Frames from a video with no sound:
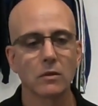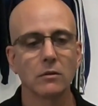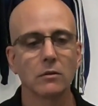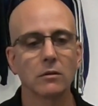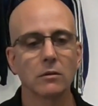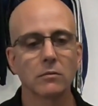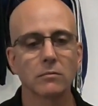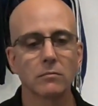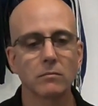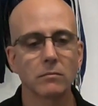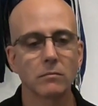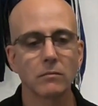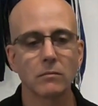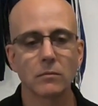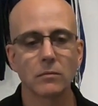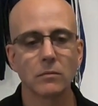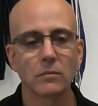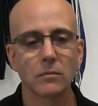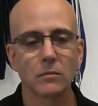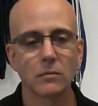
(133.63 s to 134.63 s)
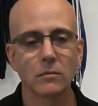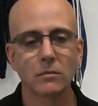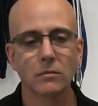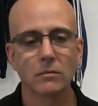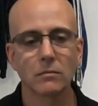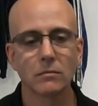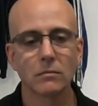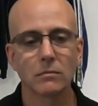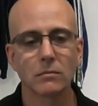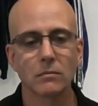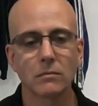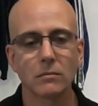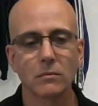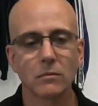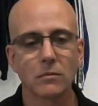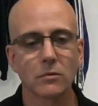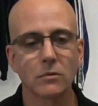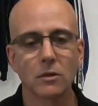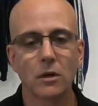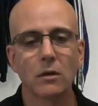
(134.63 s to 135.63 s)
and just
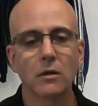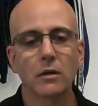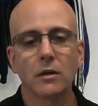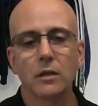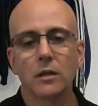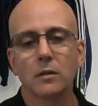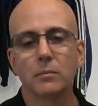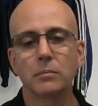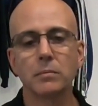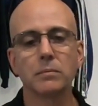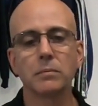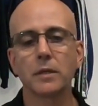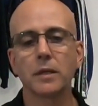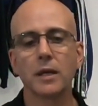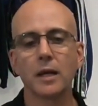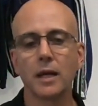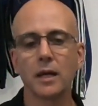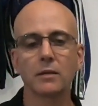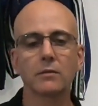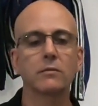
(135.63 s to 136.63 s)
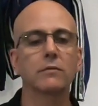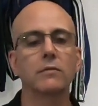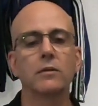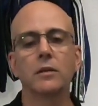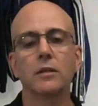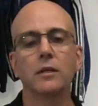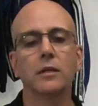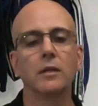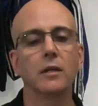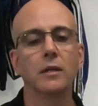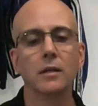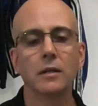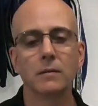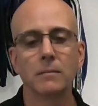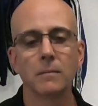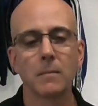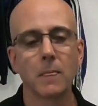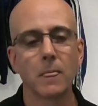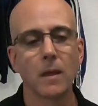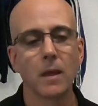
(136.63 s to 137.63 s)
started up the gas if it needed it.
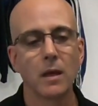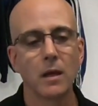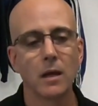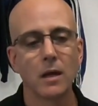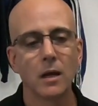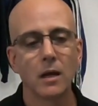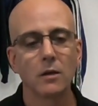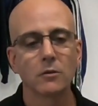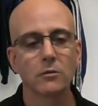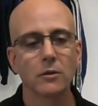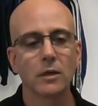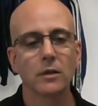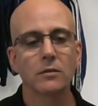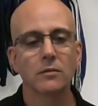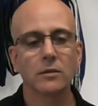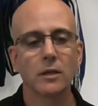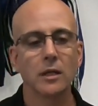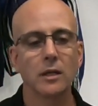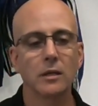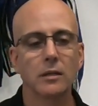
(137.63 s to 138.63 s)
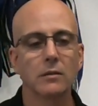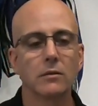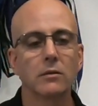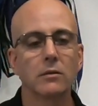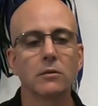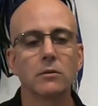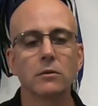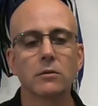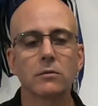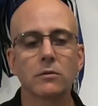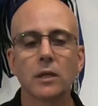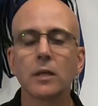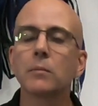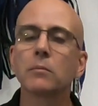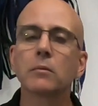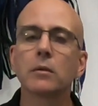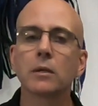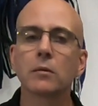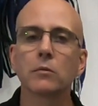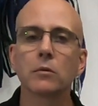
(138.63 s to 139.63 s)
So I decided to do the same
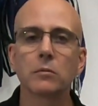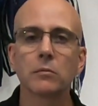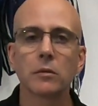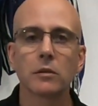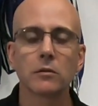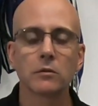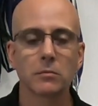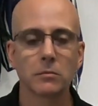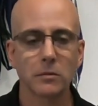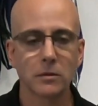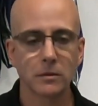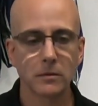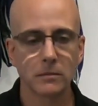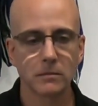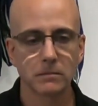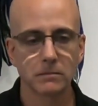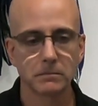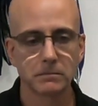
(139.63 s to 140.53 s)
thing with my Smart.